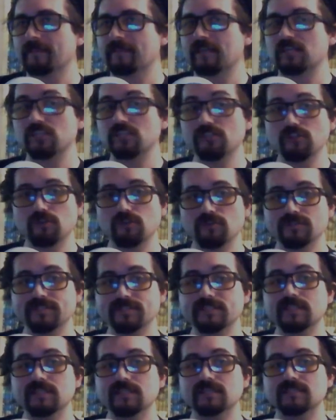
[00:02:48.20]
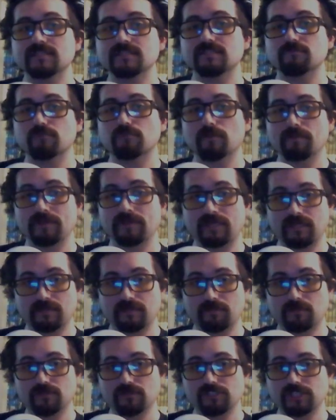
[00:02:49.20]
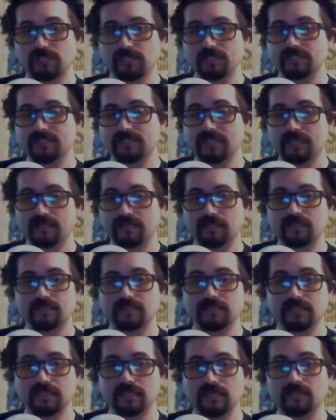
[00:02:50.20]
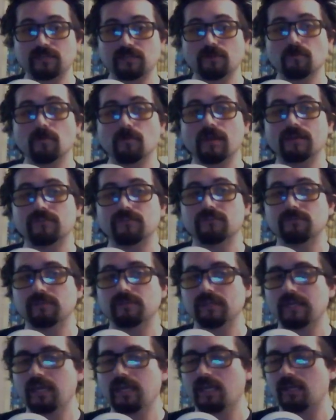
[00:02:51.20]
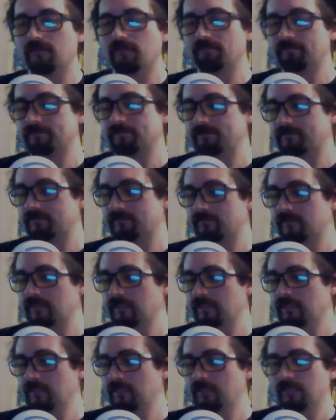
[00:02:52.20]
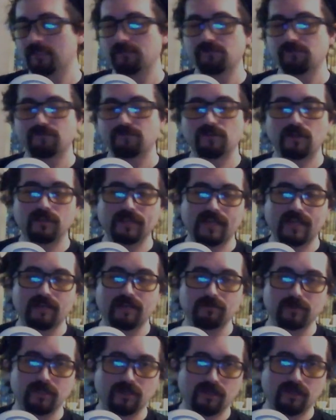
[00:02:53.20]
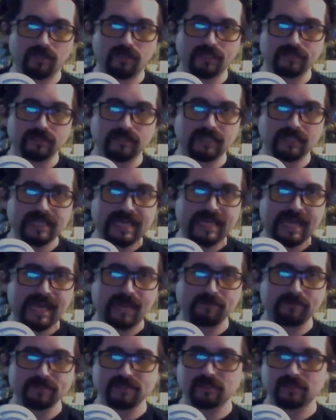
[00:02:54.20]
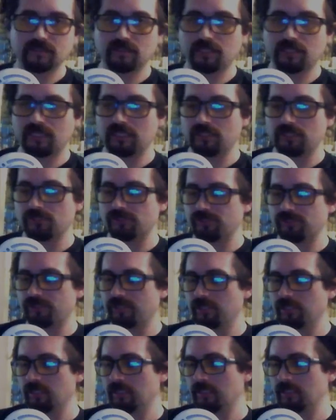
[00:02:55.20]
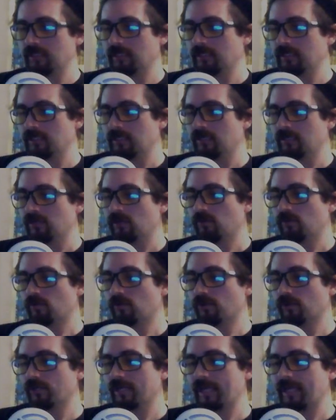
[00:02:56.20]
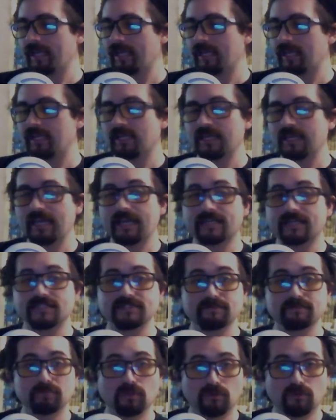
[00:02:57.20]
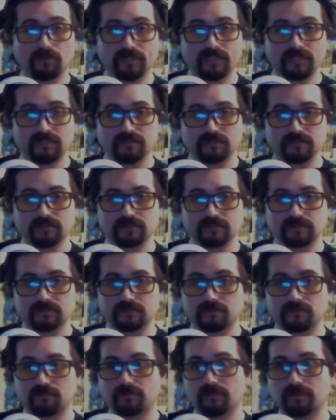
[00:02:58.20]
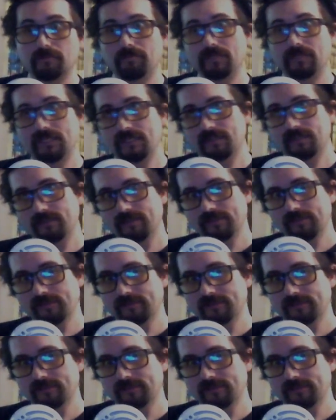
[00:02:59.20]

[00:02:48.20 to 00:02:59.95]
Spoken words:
use this repeatable cheese technique to get your way through the game. In Fallout, we call it a caps glitch, or a exploit, or a bug.